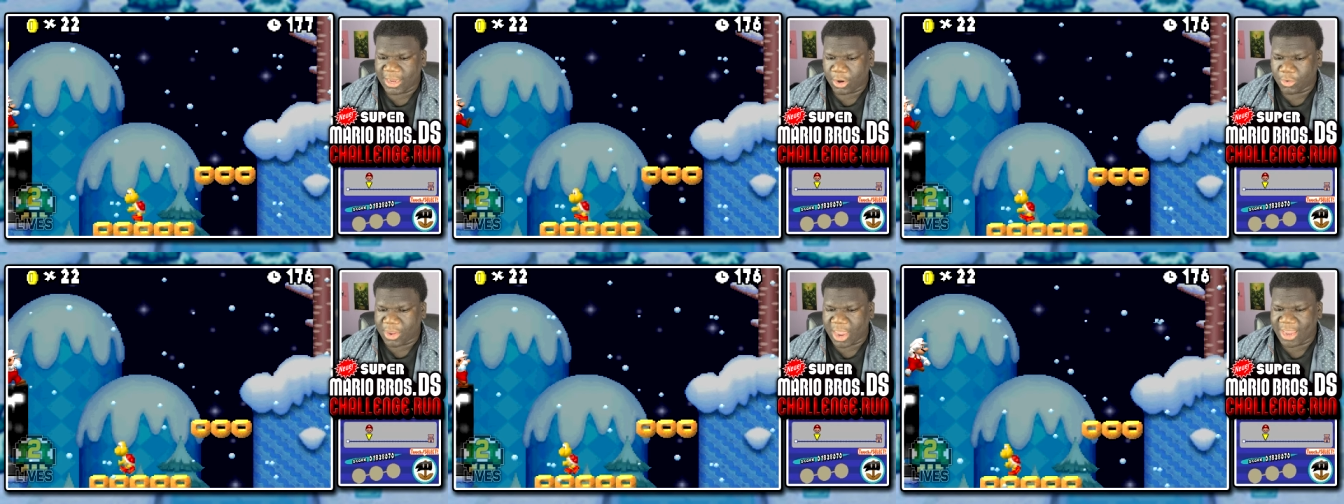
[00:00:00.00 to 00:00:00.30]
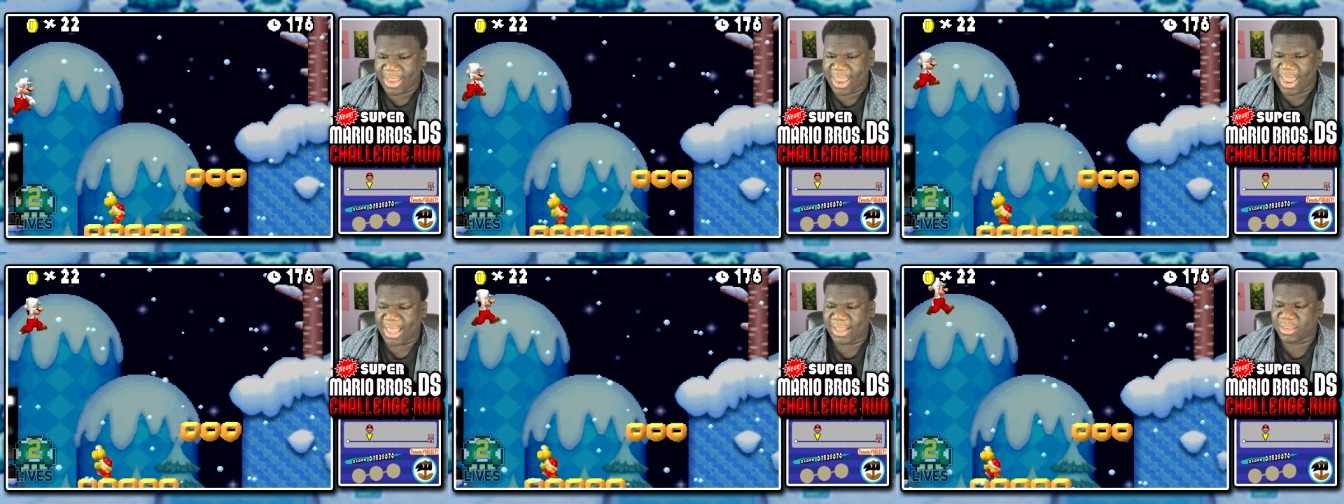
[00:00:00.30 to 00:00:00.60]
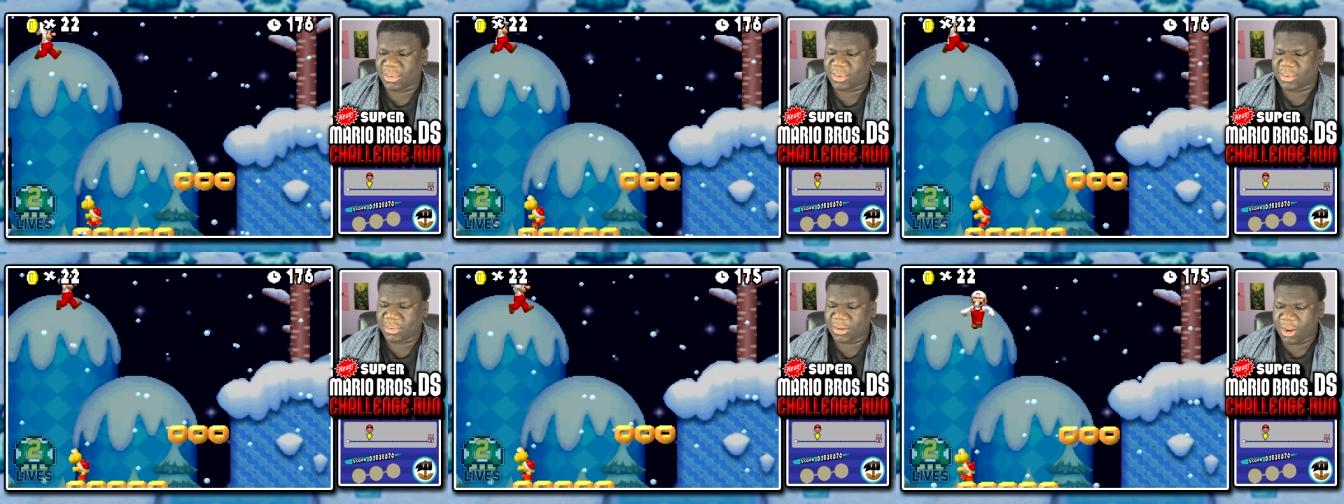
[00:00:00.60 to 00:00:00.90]
Okay, yes,
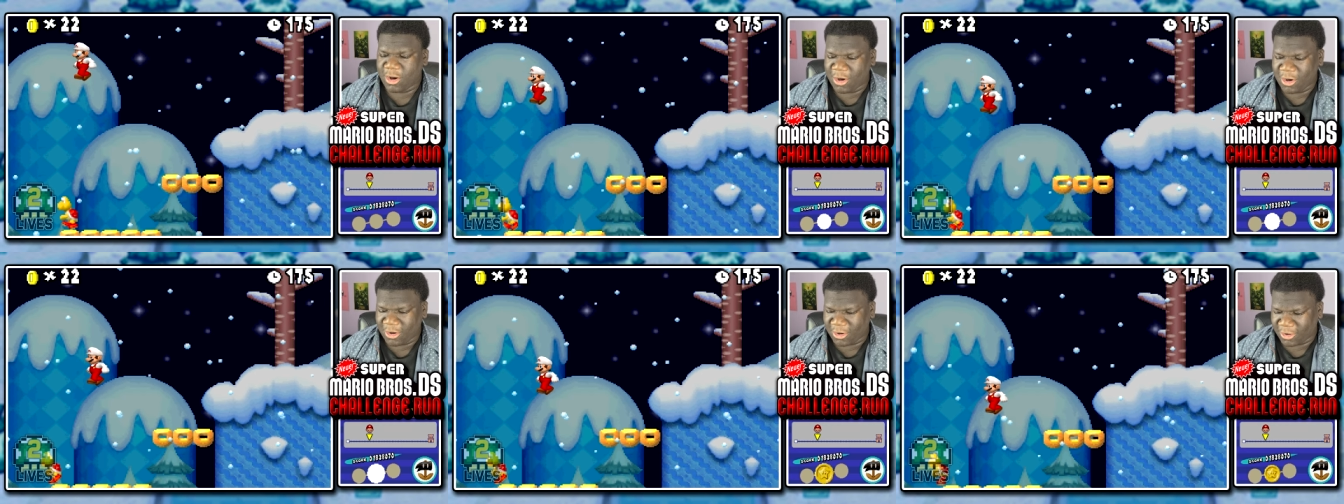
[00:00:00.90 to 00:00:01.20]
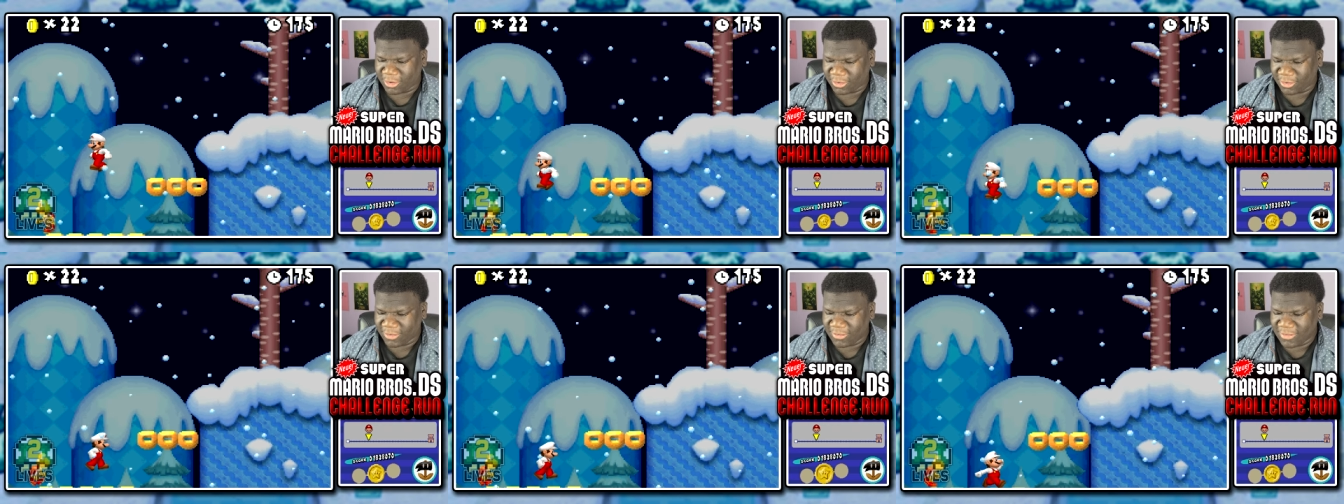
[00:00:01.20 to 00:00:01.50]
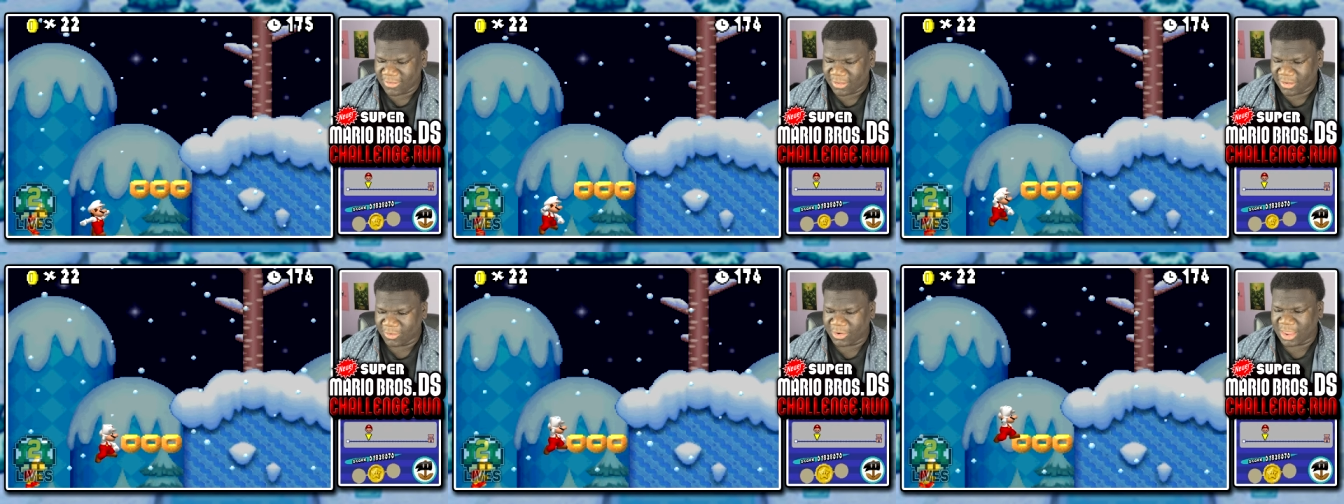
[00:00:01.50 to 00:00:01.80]
sir.
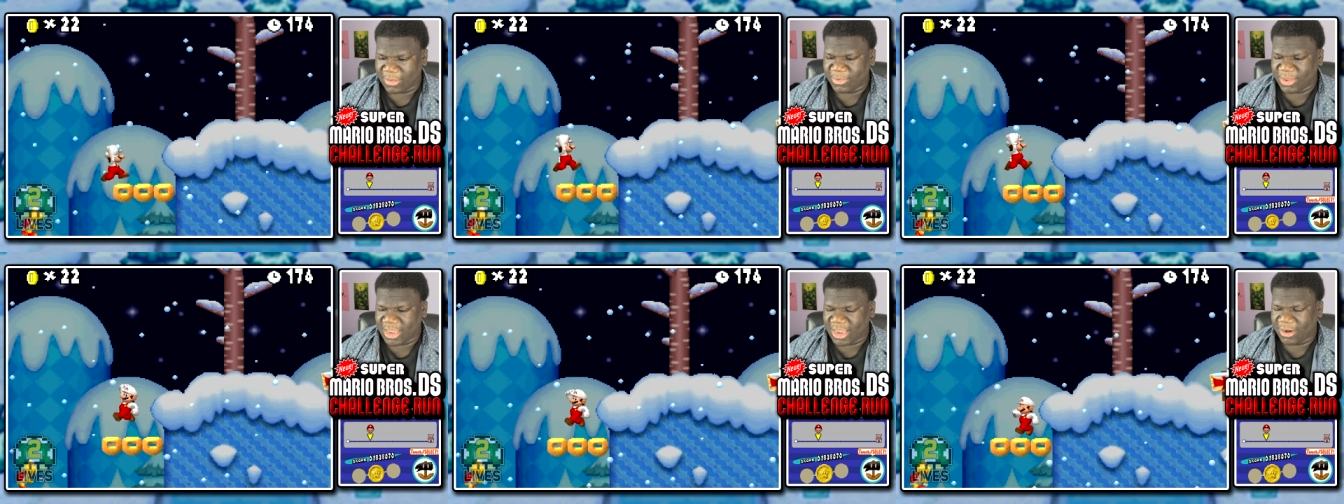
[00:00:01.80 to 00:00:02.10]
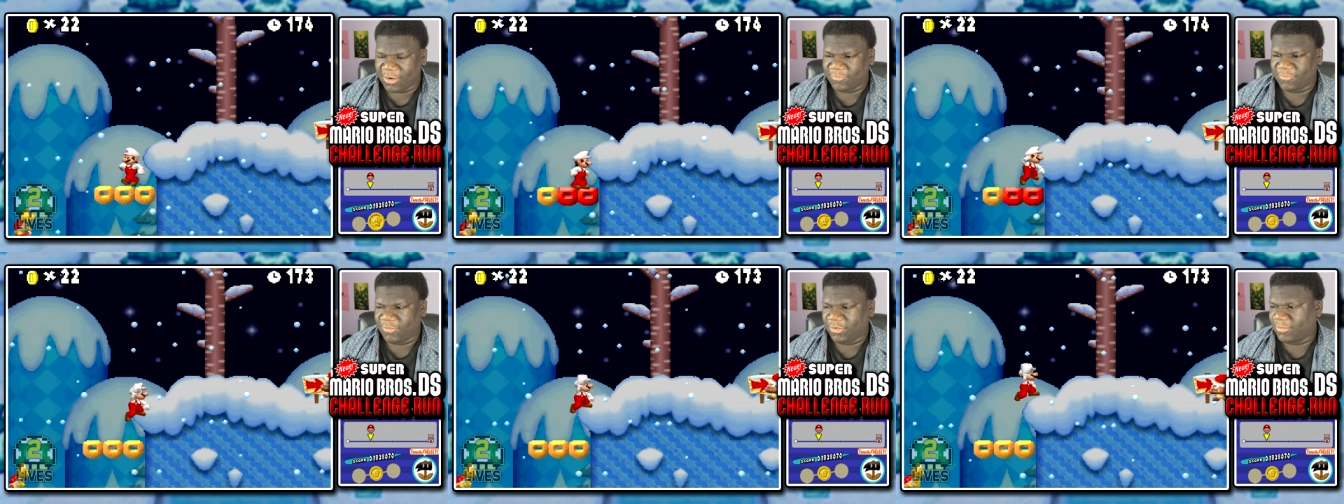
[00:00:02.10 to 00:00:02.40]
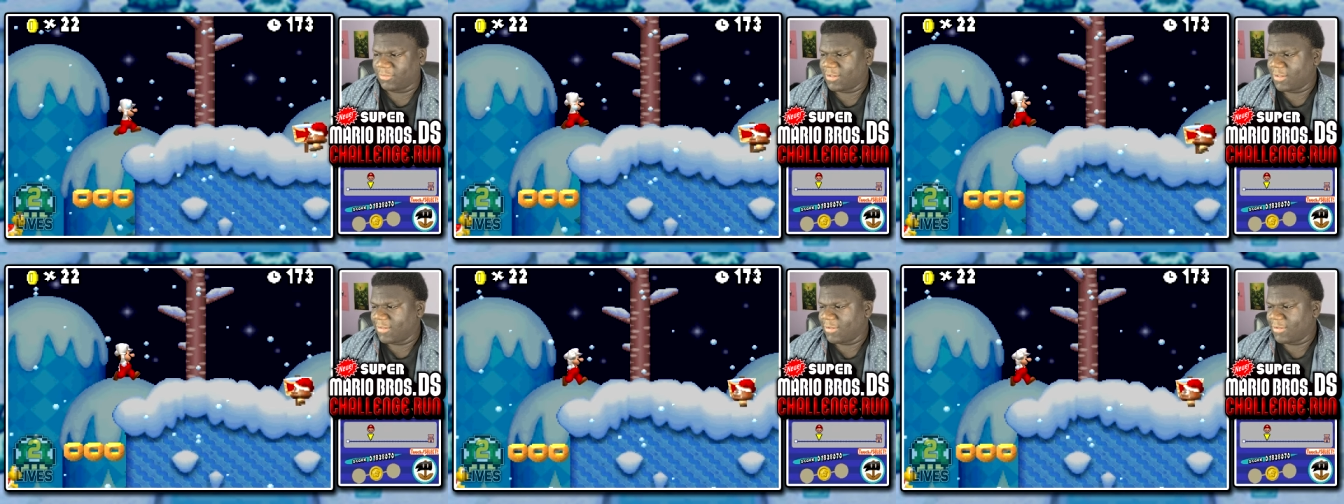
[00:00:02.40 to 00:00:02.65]
Okay, be careful.